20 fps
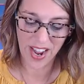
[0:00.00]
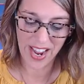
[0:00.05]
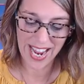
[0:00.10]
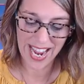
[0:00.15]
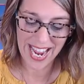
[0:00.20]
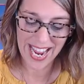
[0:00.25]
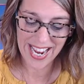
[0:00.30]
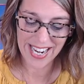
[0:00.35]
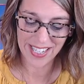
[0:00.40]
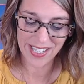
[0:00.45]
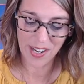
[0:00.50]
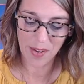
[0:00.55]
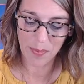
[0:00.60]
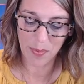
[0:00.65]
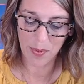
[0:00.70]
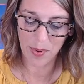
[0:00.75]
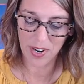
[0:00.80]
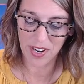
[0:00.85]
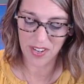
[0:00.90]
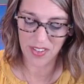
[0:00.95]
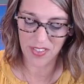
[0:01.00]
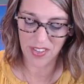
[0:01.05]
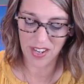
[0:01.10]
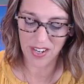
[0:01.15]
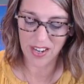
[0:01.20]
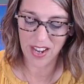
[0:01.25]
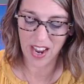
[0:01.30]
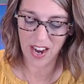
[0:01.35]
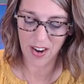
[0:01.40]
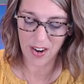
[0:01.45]
I end up with
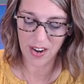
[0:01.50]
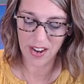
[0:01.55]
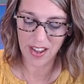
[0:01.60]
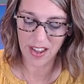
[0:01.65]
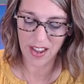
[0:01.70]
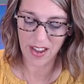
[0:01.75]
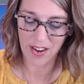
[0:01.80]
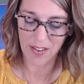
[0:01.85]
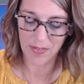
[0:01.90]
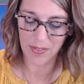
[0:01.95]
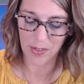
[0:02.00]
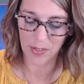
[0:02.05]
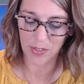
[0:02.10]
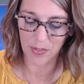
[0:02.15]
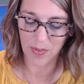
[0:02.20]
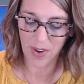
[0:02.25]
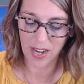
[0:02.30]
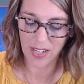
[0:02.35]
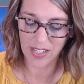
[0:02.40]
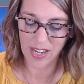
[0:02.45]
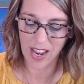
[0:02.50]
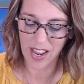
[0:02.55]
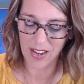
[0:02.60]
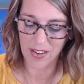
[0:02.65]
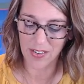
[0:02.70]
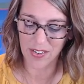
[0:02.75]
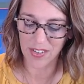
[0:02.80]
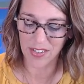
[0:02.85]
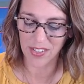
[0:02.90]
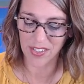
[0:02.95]
an area of those
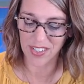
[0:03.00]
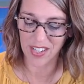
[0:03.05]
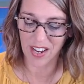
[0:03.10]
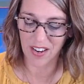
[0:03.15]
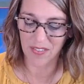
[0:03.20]
rectangles